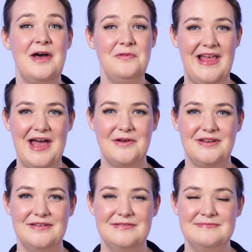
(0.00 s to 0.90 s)
out loud.
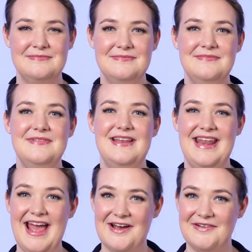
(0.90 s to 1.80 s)

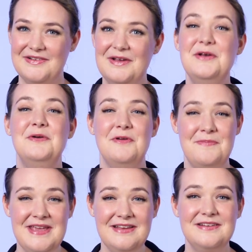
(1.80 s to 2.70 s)
Now,
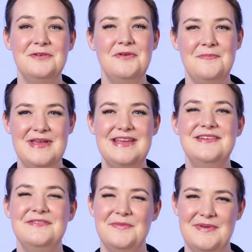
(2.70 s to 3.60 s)
repeat, repeat,
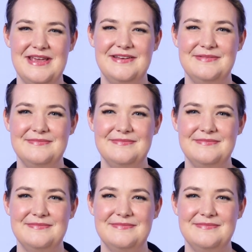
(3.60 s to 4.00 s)
repeat.